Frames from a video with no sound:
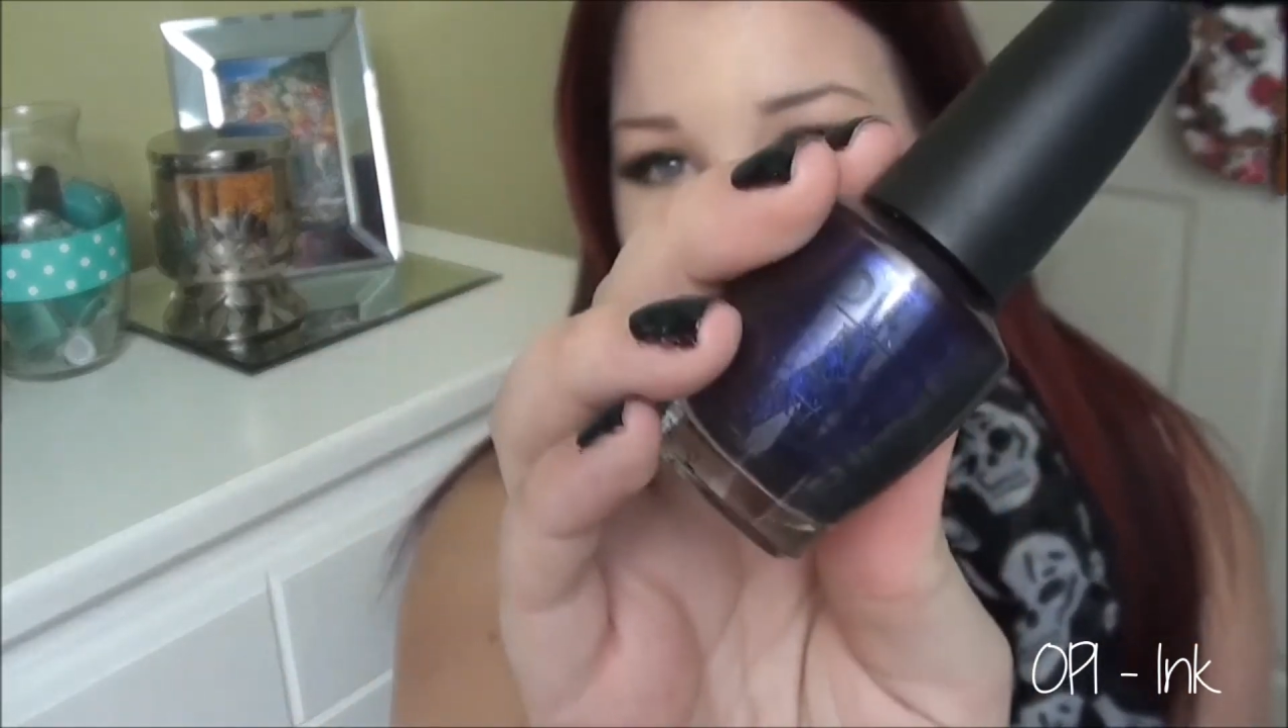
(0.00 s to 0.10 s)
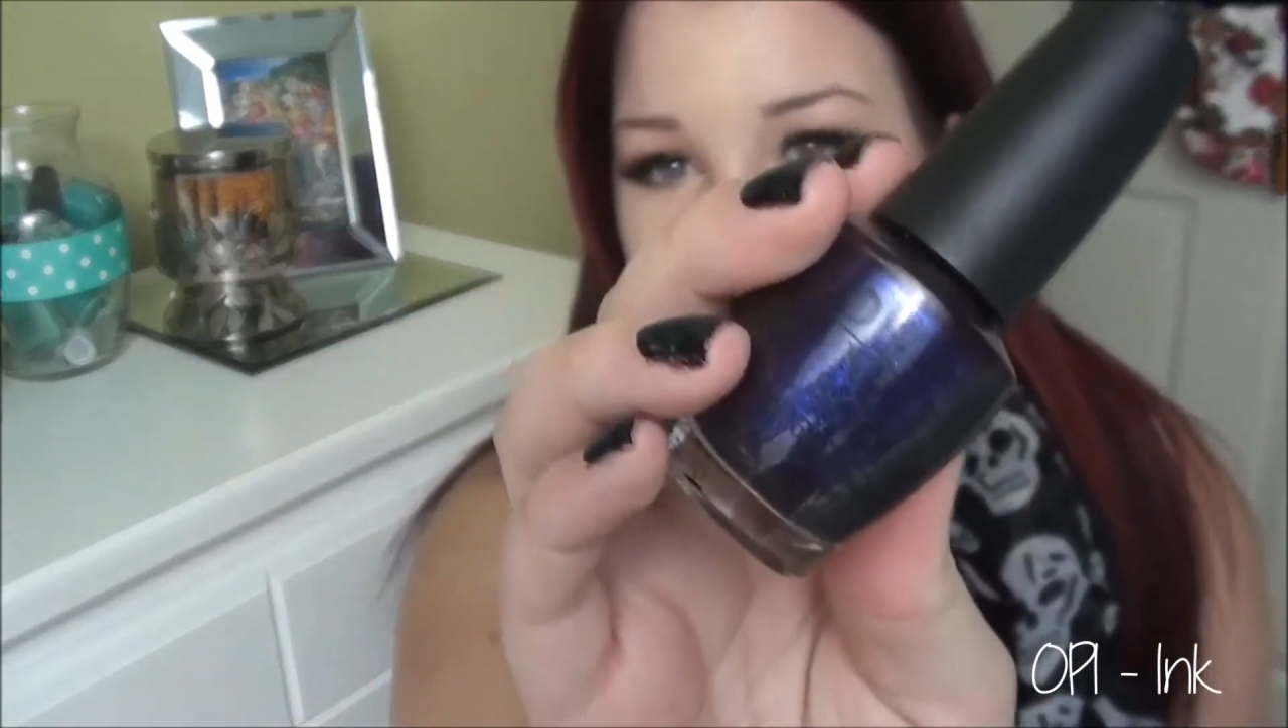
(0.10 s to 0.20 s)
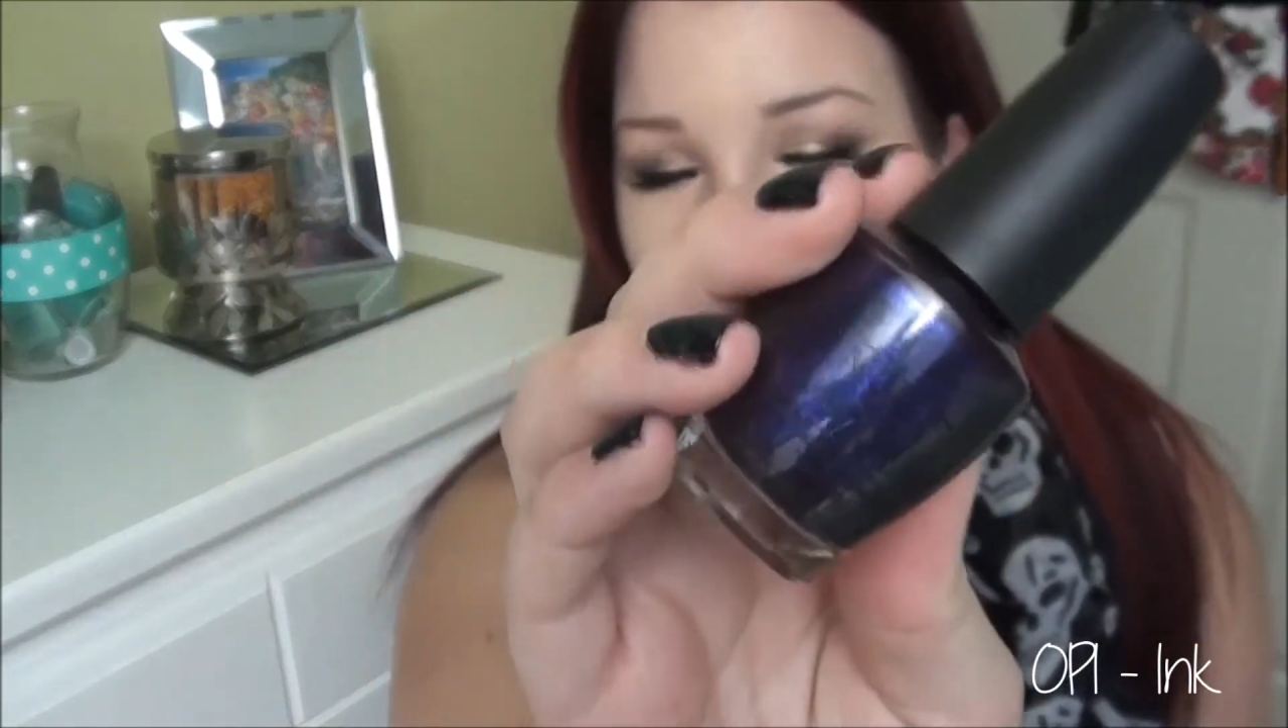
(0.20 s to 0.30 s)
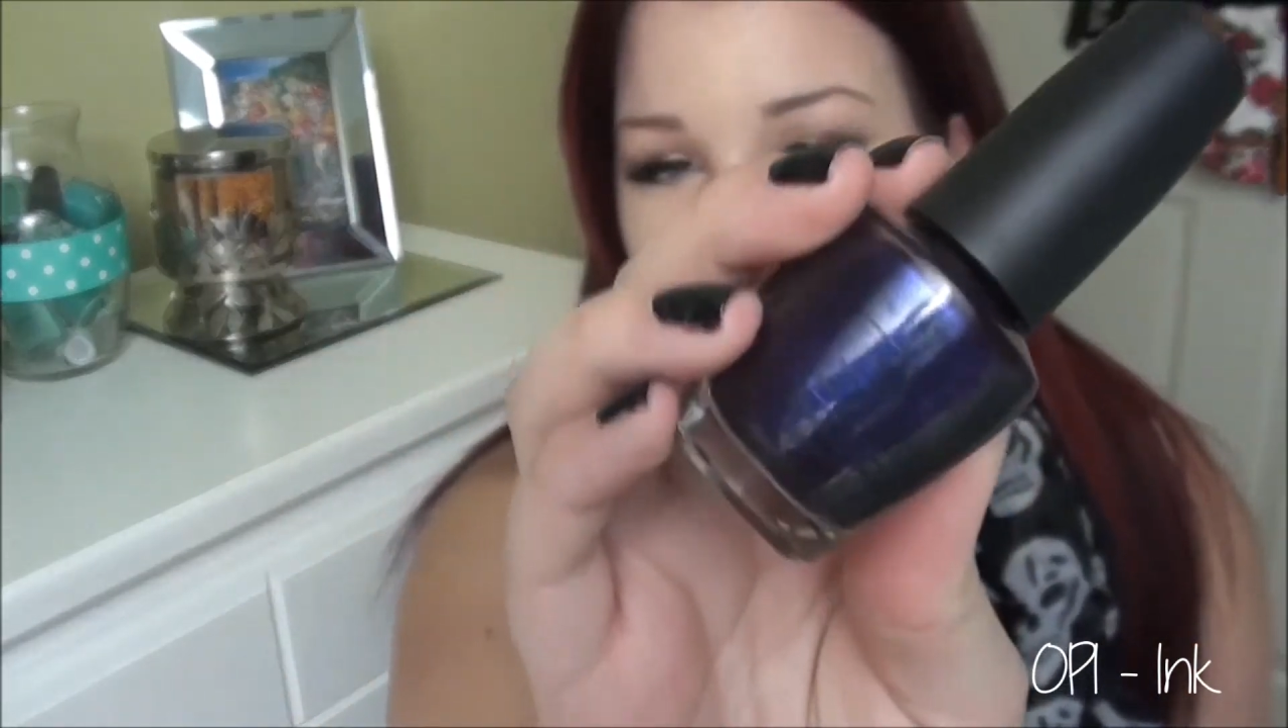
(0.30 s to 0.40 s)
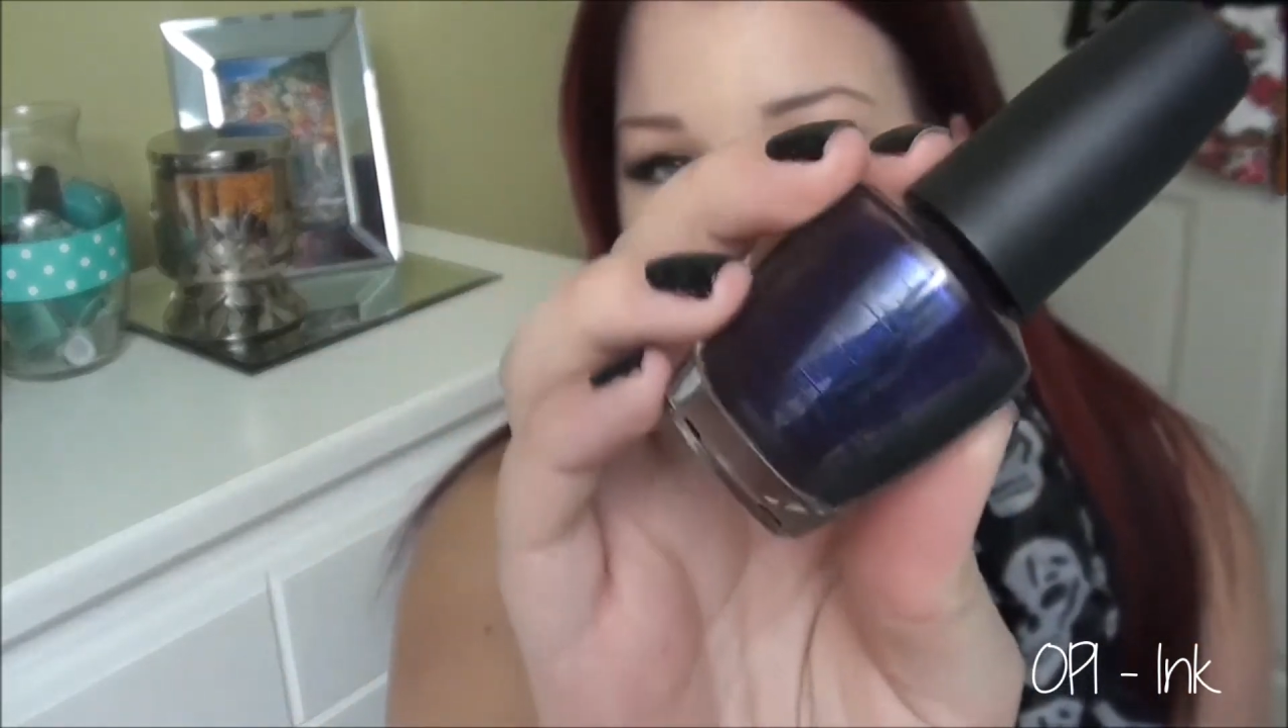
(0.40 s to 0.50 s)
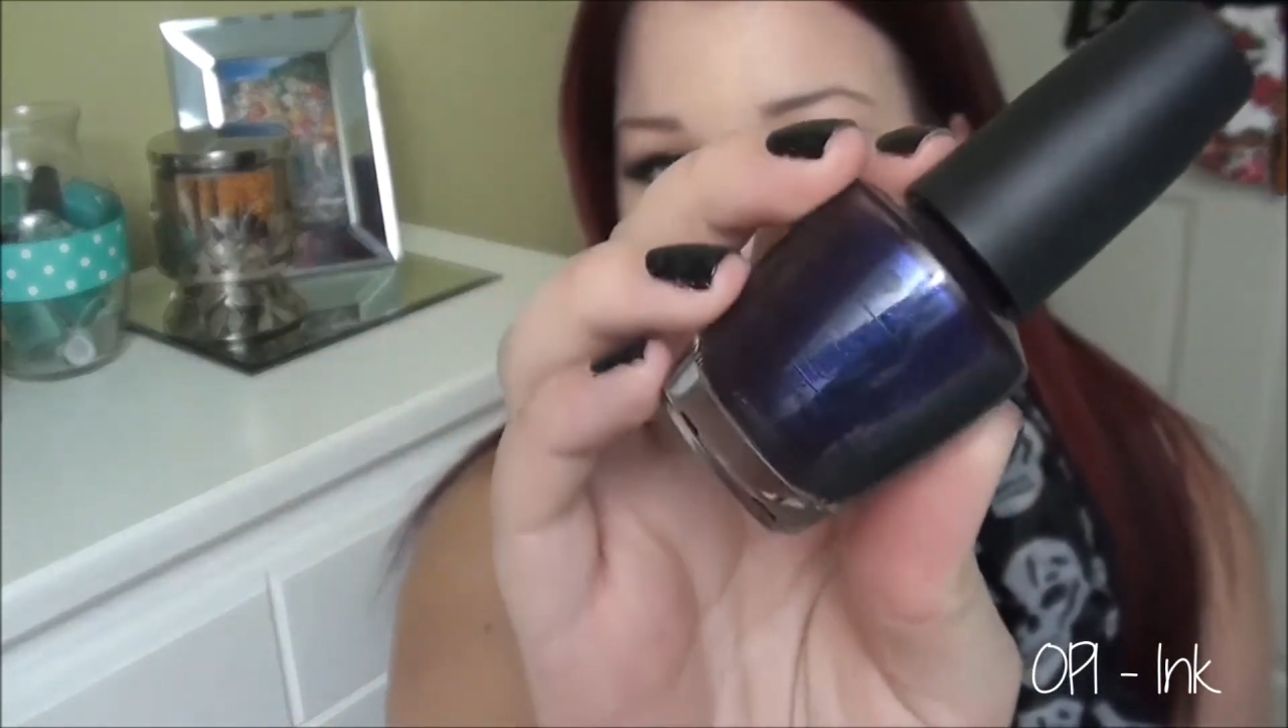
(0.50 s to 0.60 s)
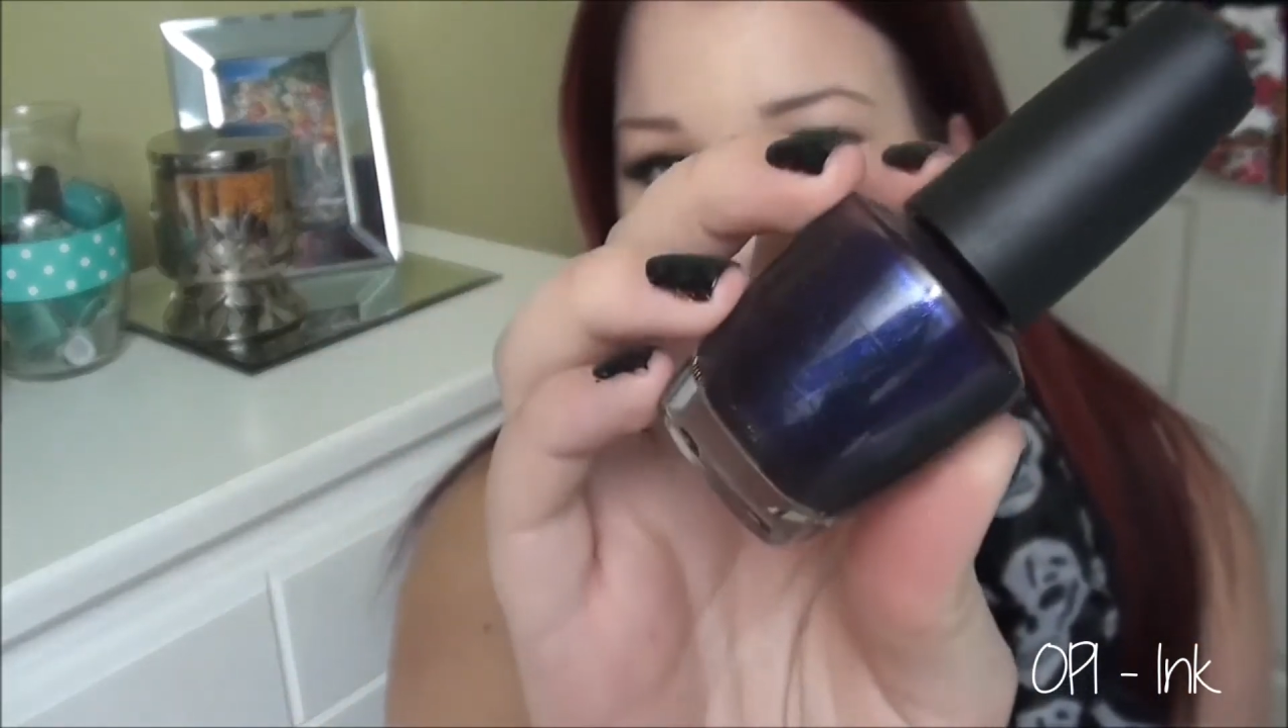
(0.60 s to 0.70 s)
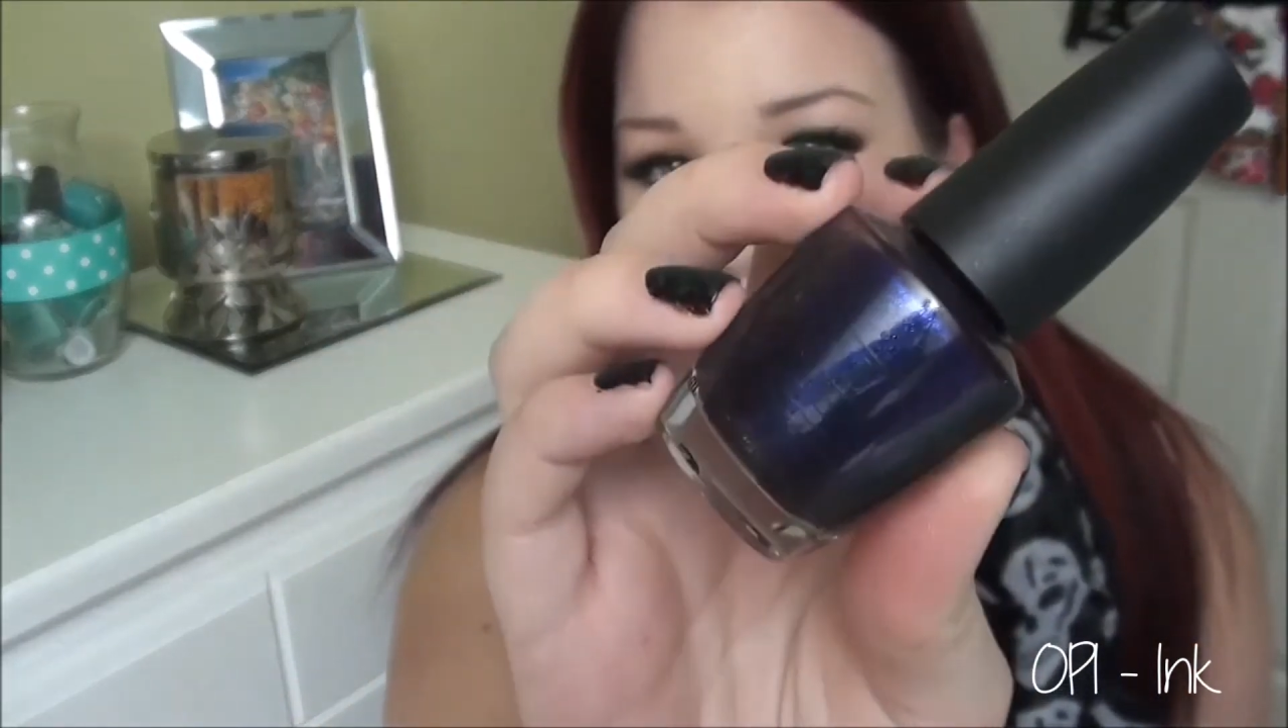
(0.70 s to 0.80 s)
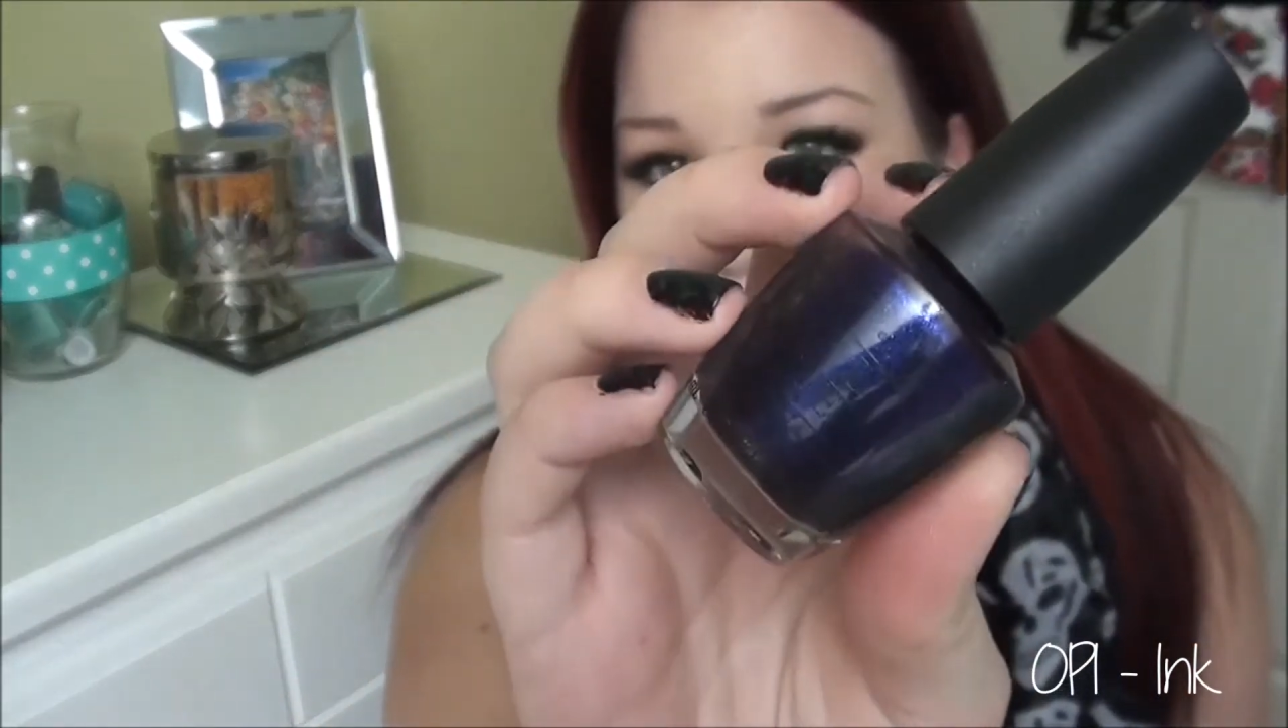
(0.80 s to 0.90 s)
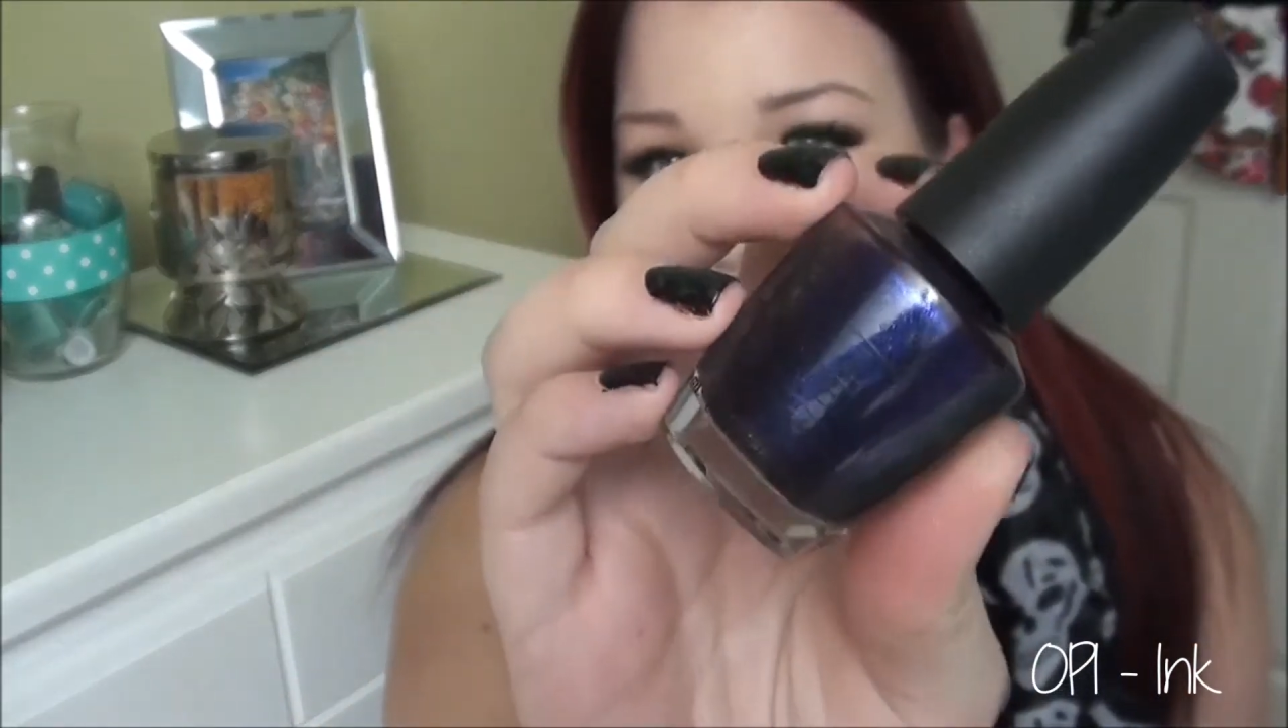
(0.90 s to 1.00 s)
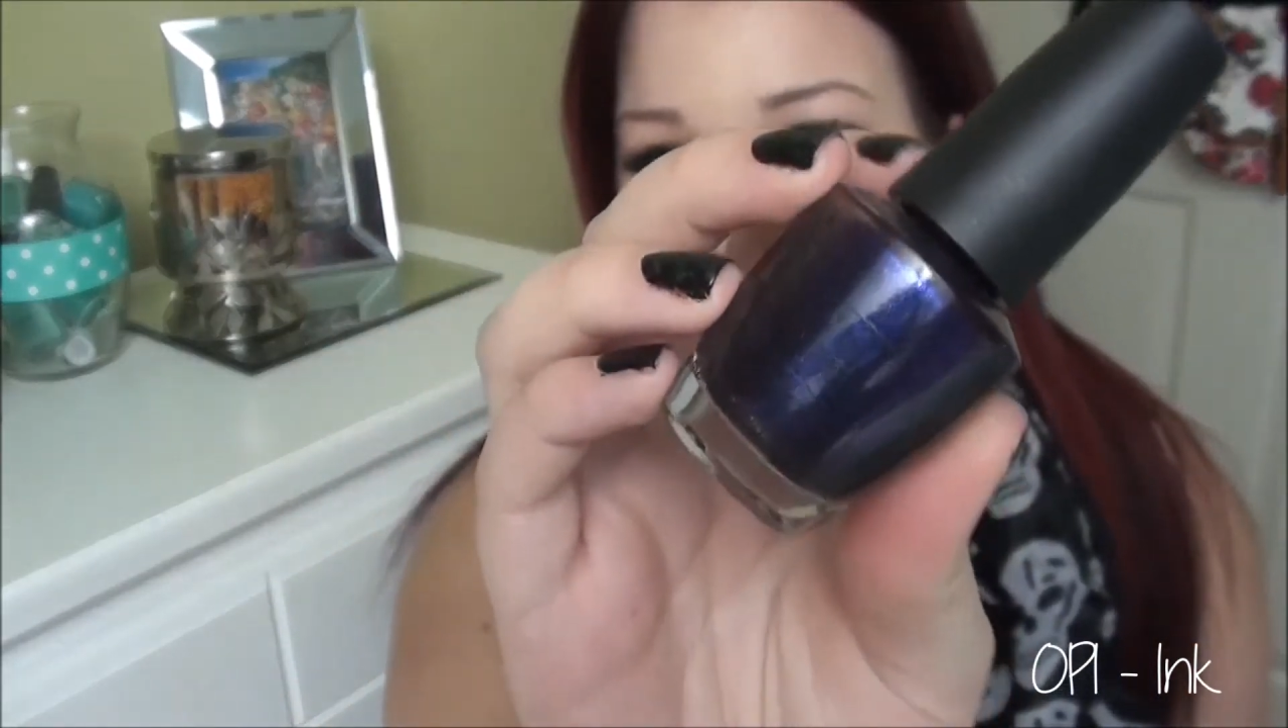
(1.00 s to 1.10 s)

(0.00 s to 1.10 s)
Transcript: navy on camera,